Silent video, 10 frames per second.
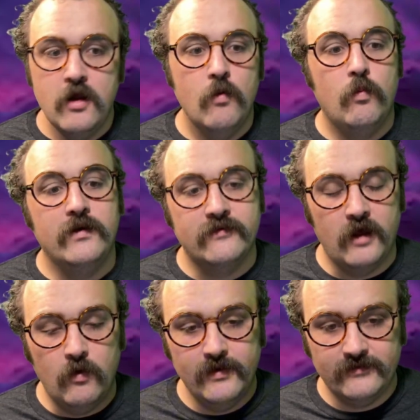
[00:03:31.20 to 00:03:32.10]
We
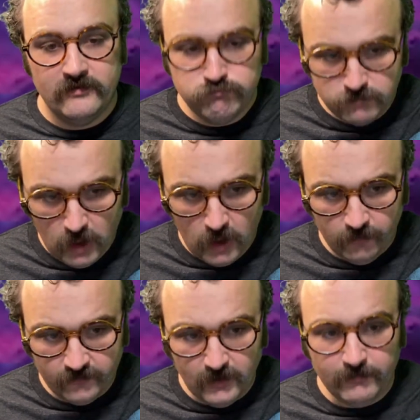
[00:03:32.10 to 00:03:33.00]
saw its cost
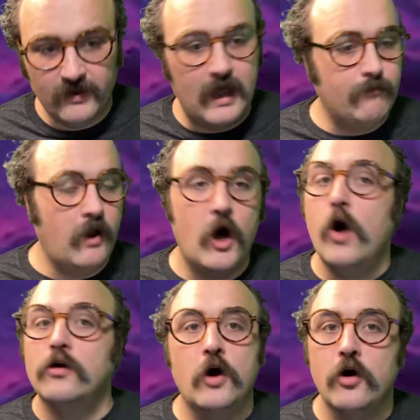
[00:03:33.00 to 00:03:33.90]
up top. All
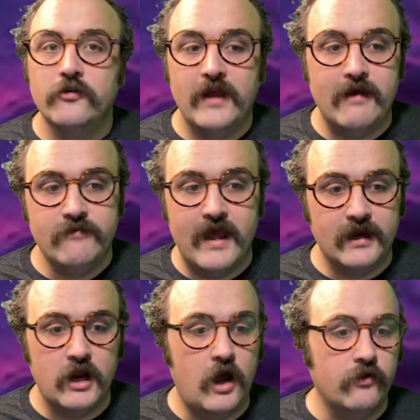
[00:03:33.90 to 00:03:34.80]
cards have that
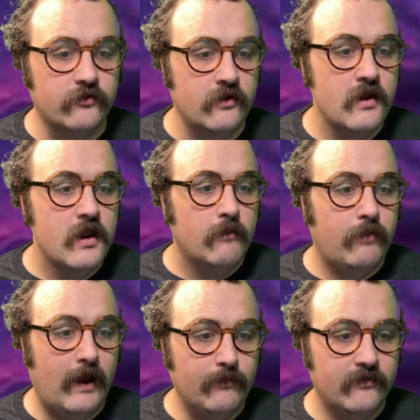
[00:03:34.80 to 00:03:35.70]
cost.
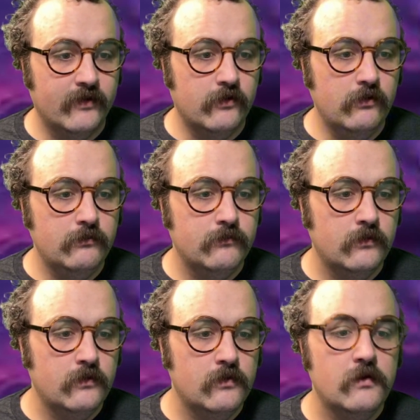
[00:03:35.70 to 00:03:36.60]
Popsicle,
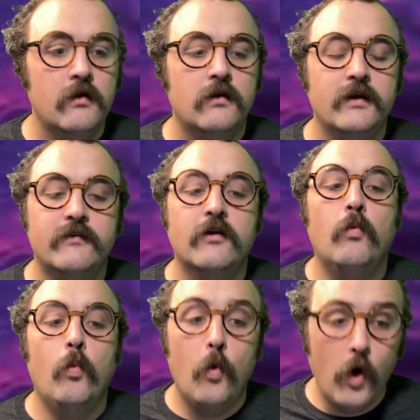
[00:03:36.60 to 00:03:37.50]
it's a
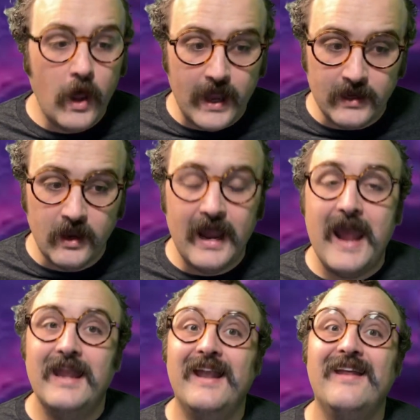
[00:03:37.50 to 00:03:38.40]
1, and
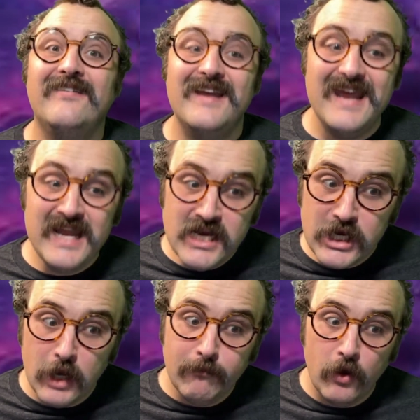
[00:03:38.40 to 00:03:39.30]
it is
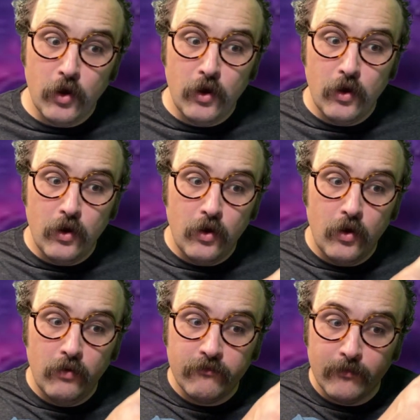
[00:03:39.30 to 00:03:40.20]

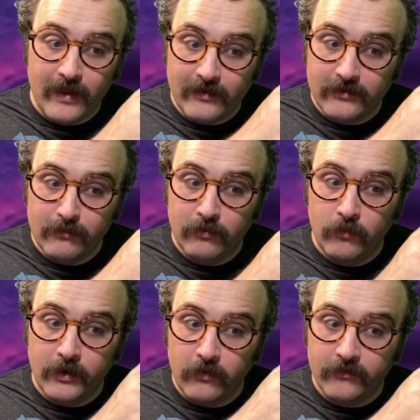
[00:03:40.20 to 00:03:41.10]
inkable. From that symbol, we
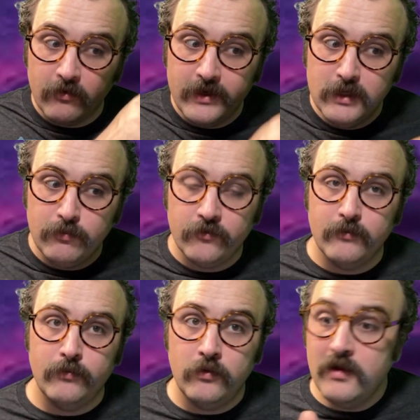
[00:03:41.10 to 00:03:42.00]
know that's our inkable
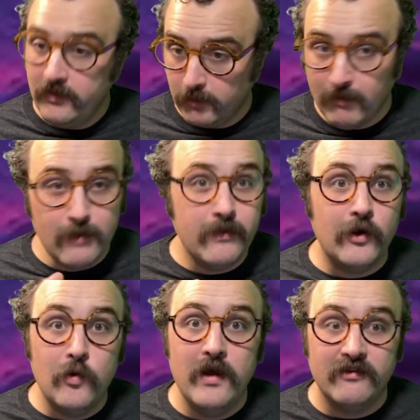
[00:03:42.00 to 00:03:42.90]
symbol. There might be a
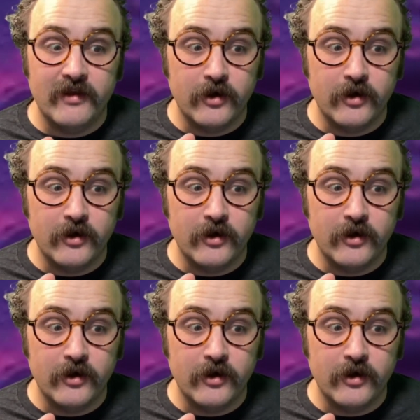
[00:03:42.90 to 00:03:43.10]
quiz later. You